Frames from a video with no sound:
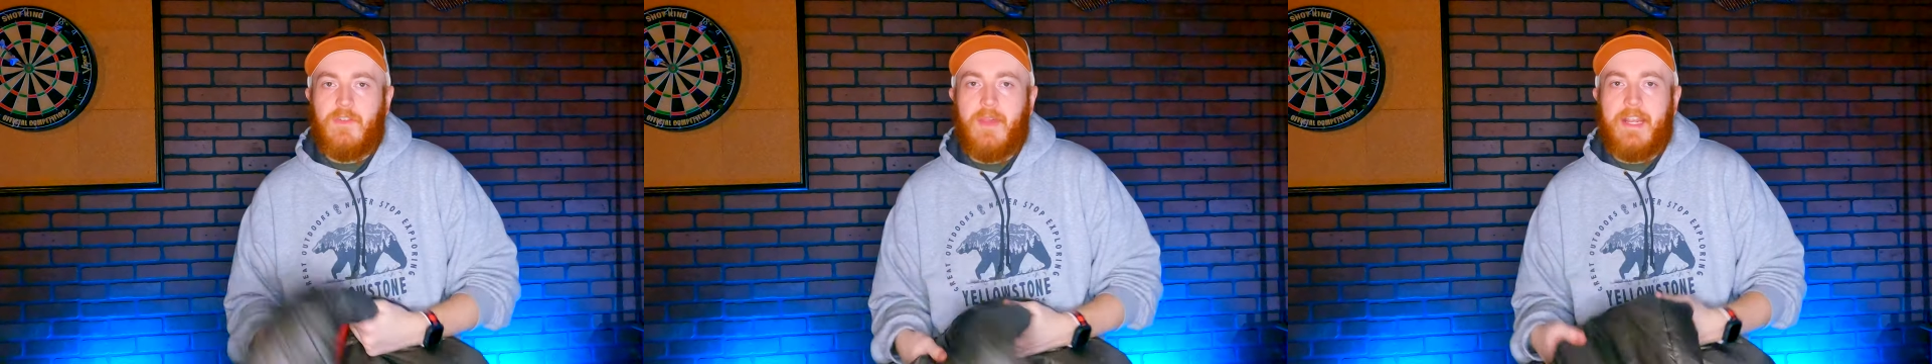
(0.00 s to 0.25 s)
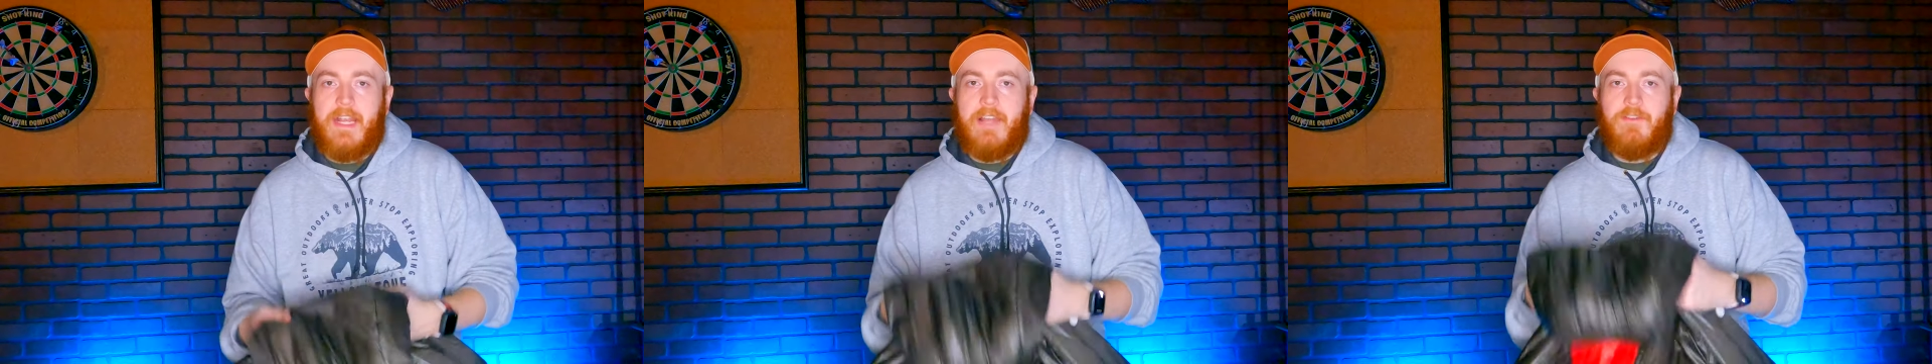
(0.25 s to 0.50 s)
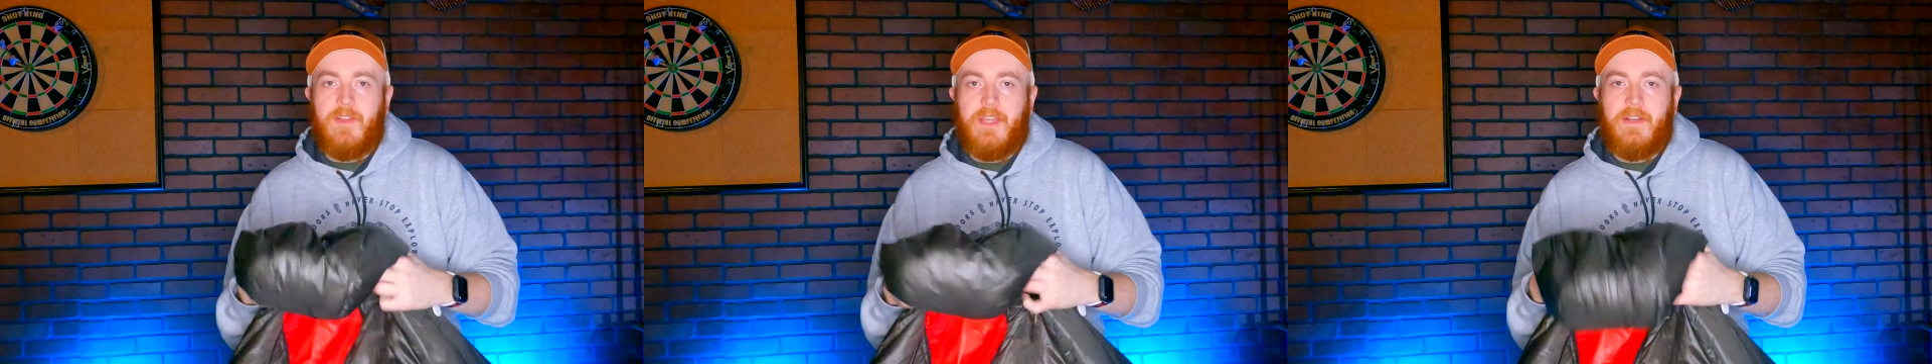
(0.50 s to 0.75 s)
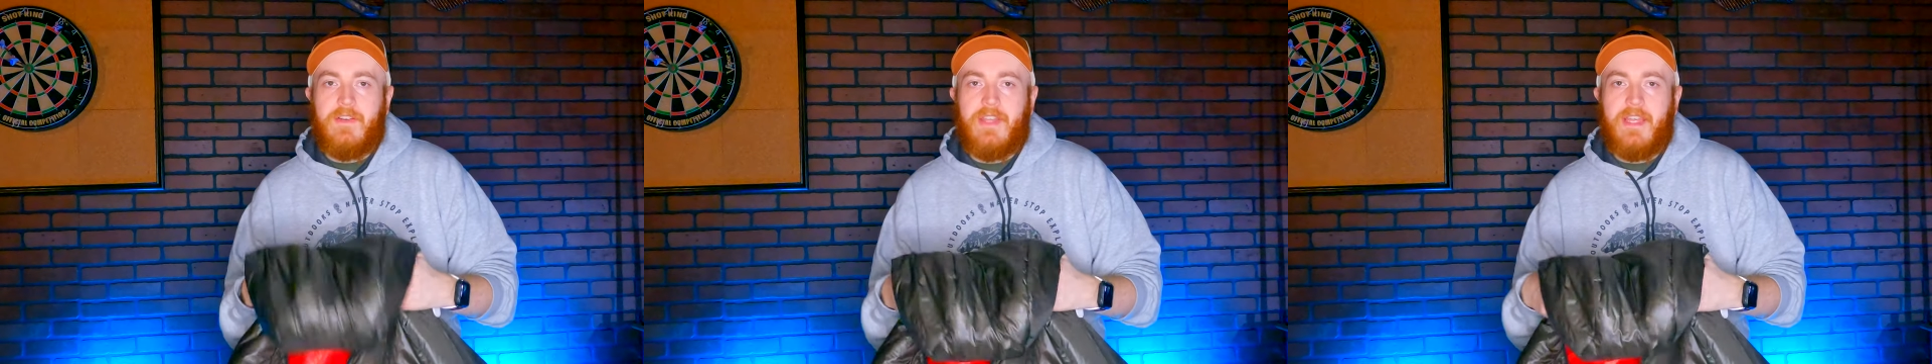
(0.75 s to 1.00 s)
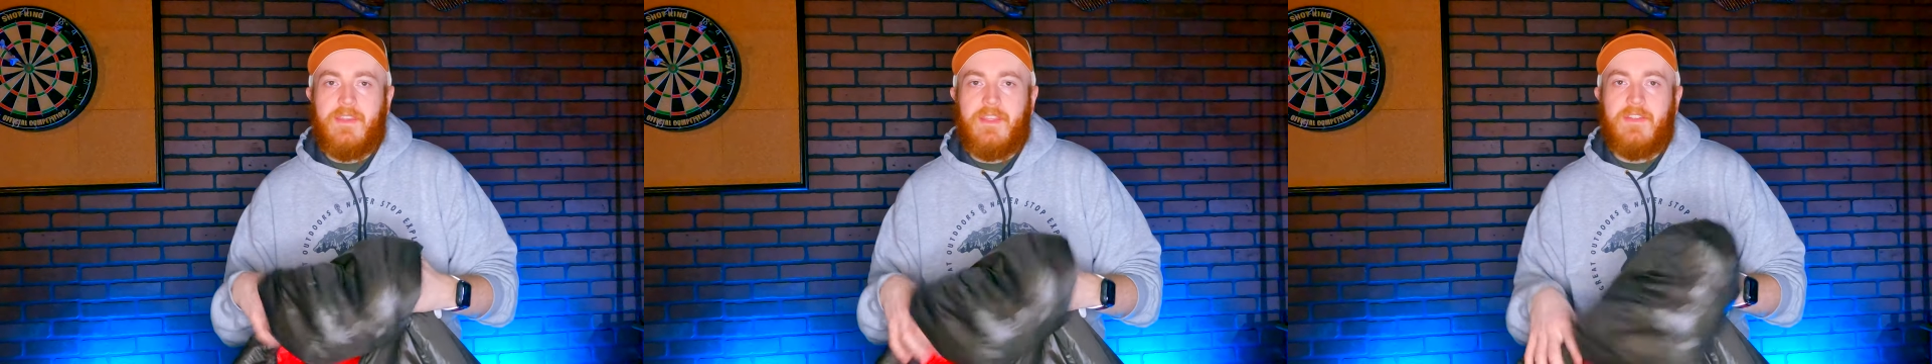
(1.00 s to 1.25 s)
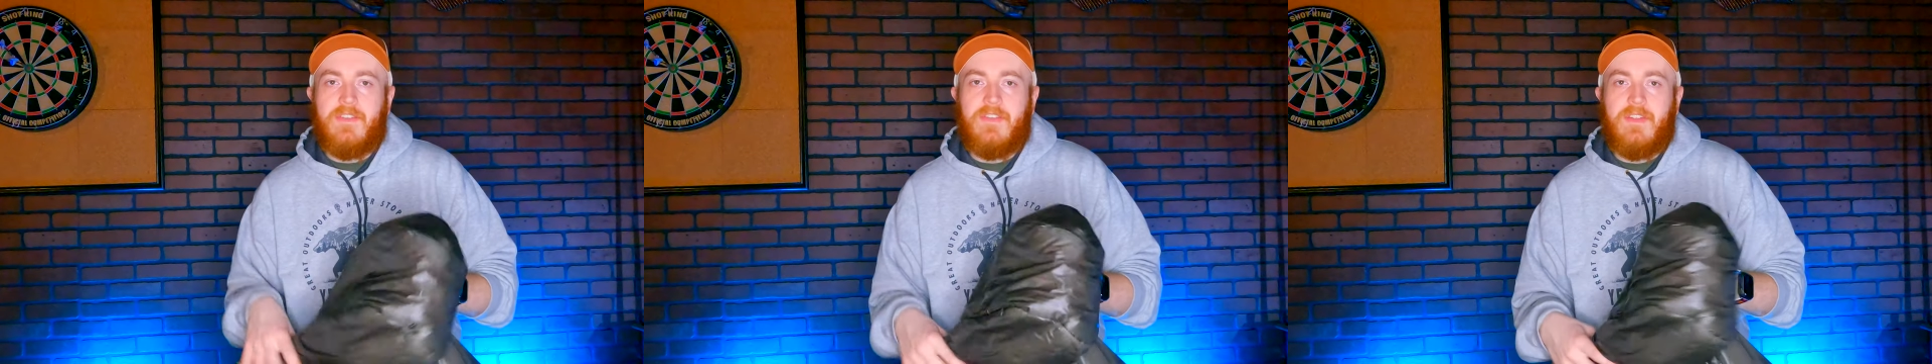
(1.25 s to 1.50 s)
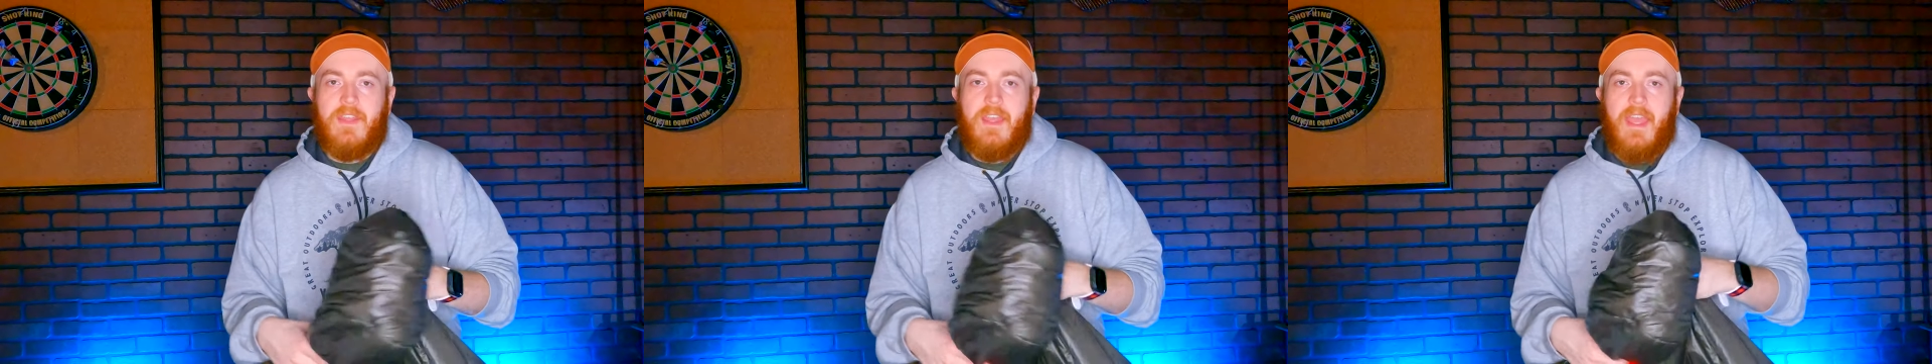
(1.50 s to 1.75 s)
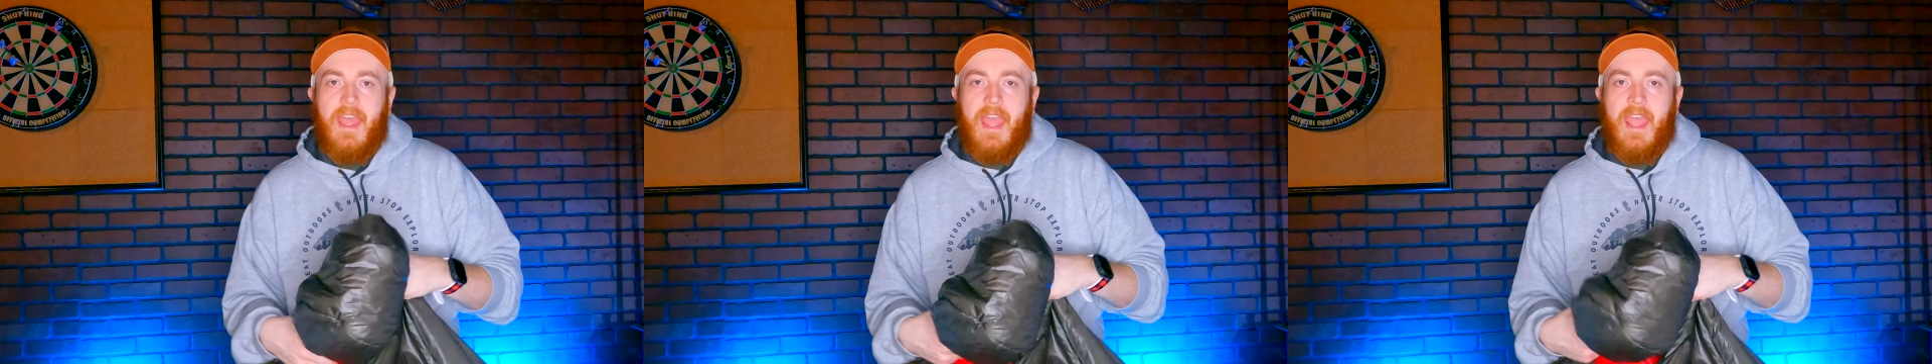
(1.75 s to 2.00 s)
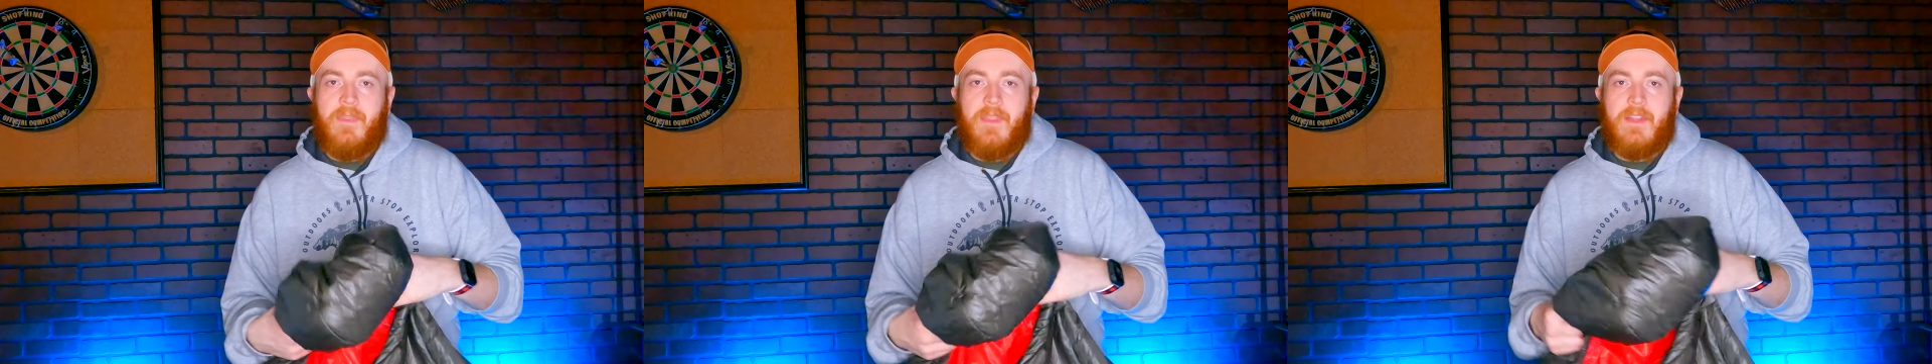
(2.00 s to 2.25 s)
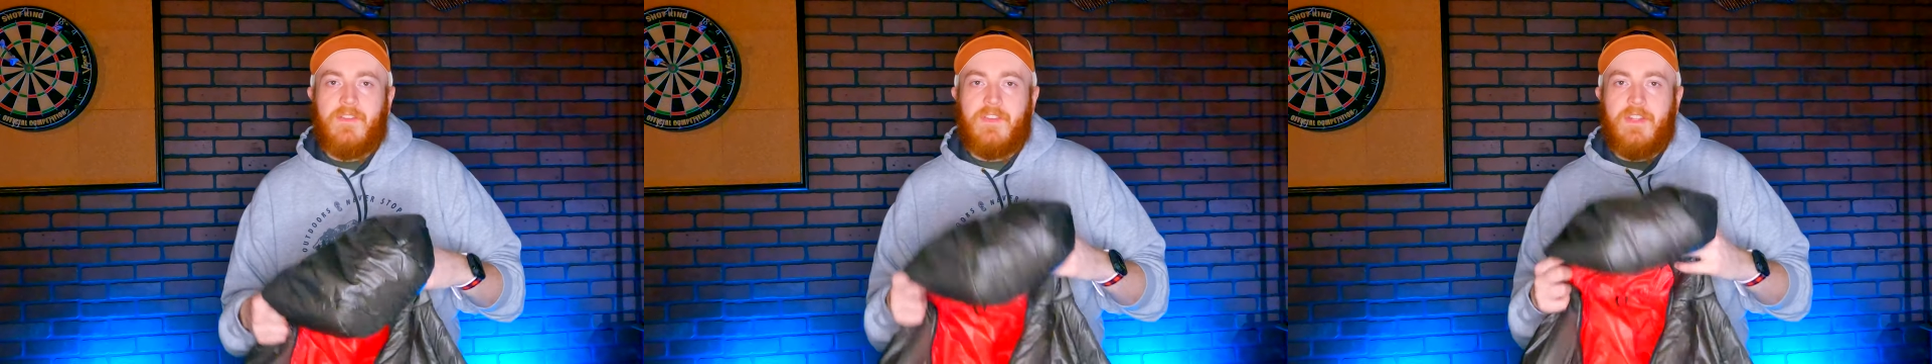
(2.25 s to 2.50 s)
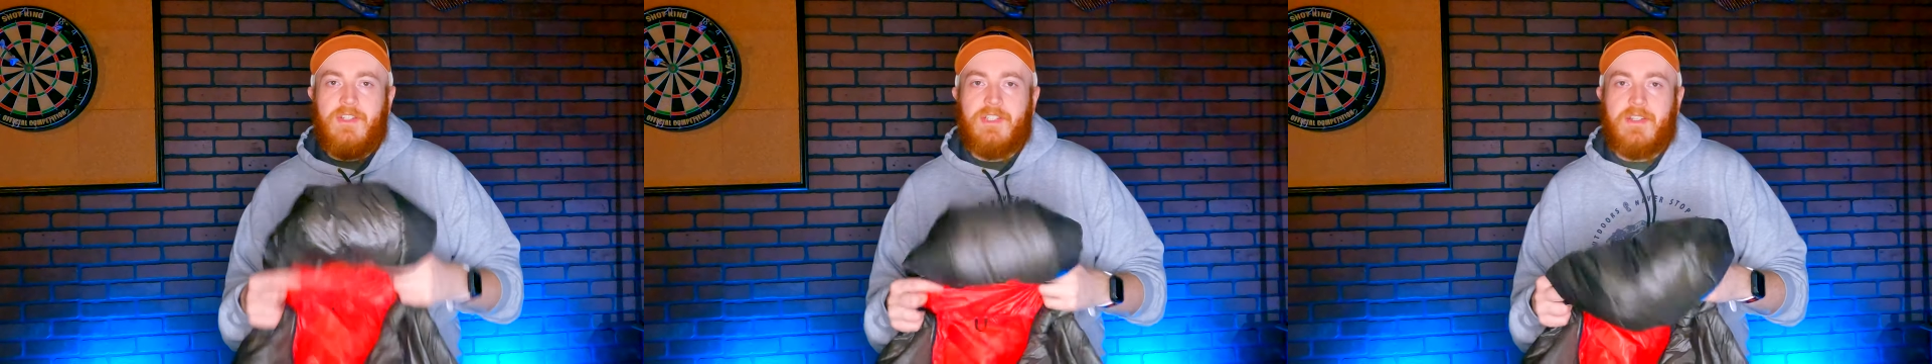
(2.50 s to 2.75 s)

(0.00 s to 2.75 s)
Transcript: So I can have layers on this and then cinch